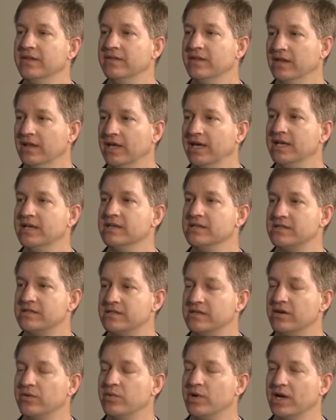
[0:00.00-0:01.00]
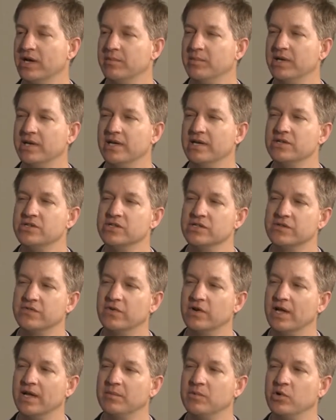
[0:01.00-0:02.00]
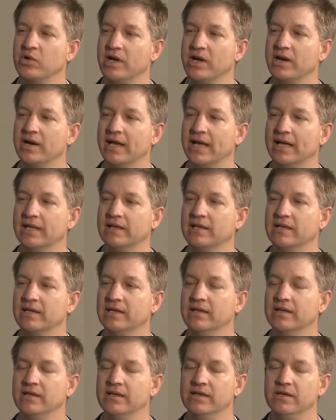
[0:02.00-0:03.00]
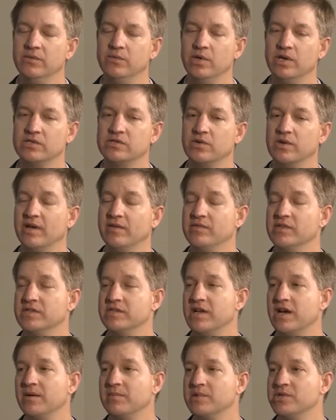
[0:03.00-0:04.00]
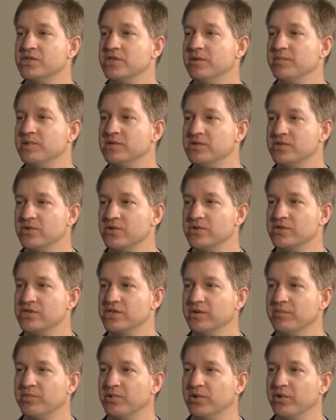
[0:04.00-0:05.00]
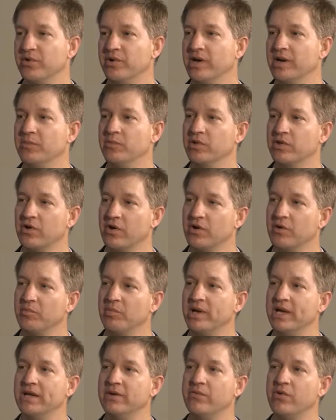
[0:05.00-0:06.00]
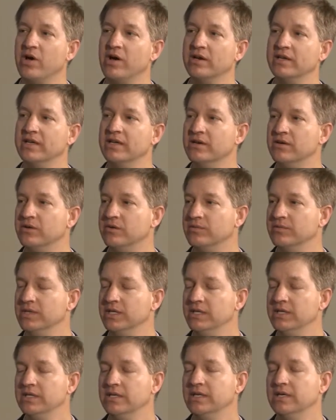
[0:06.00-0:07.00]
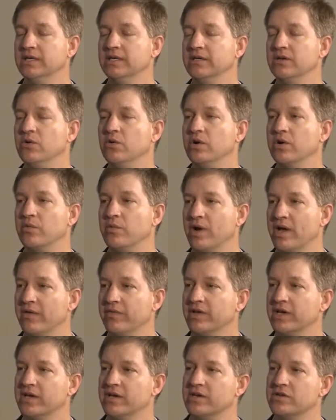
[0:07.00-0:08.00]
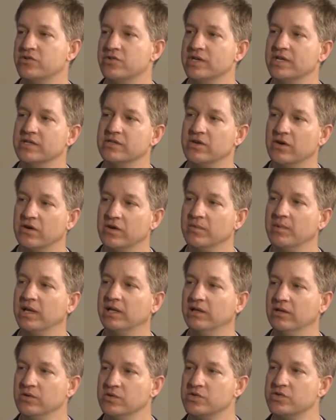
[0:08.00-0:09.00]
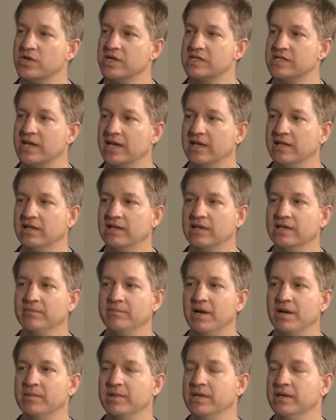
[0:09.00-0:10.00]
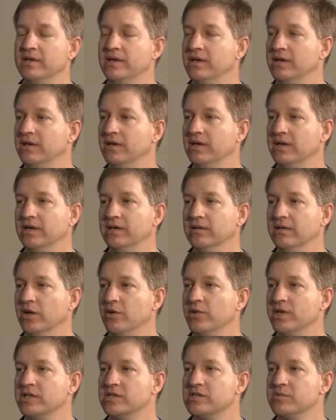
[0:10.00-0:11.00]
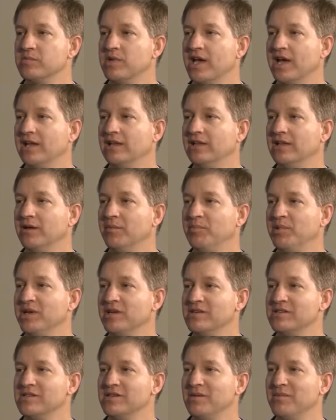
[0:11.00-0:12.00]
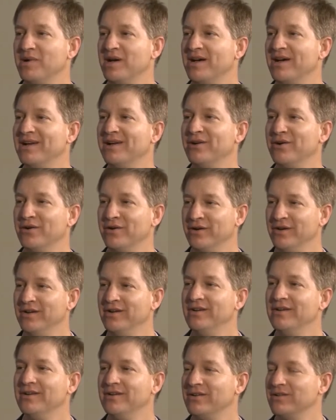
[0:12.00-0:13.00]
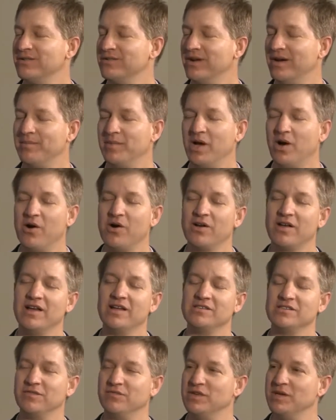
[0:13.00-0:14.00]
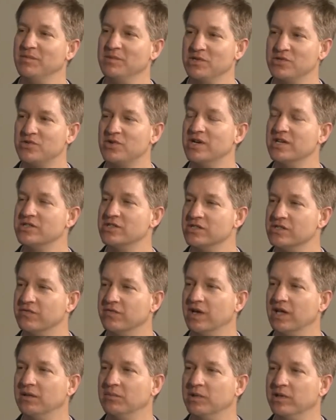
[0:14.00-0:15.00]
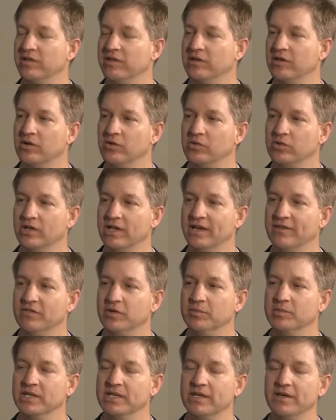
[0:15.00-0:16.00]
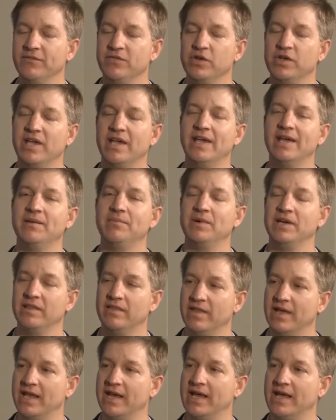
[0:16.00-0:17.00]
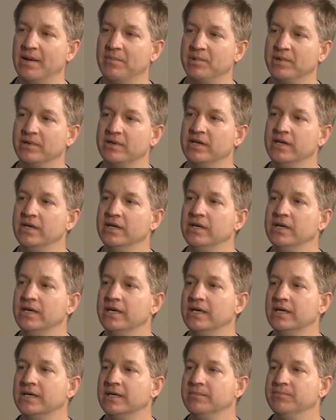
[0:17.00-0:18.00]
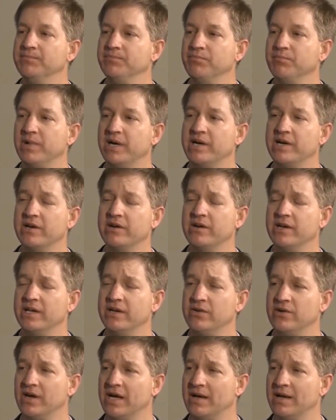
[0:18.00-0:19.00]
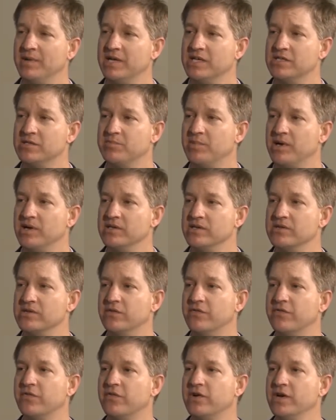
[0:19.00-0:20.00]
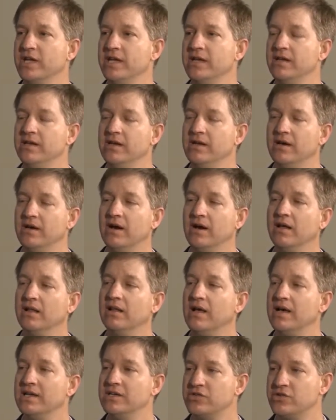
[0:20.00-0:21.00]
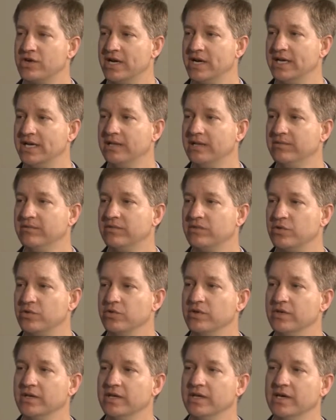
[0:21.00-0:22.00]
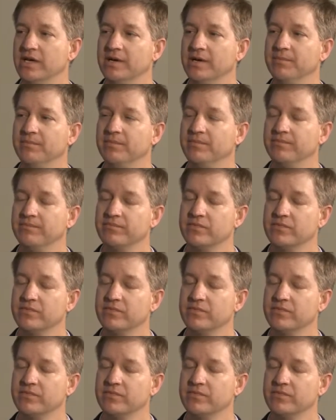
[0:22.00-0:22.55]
the latest uh, recommendations for animal care and handling, we also have the stockmanship and stewardship program with Curt Pate and Ron Gill. Uh, going around the country and talking about low stress handling, maybe uh, loading some cattle up in a semi or, or, I mean, all kinds of demonstrations available at the local level. But if you can't make that happen, um, Boehringer Ingelheim has sponsored free online training through the um,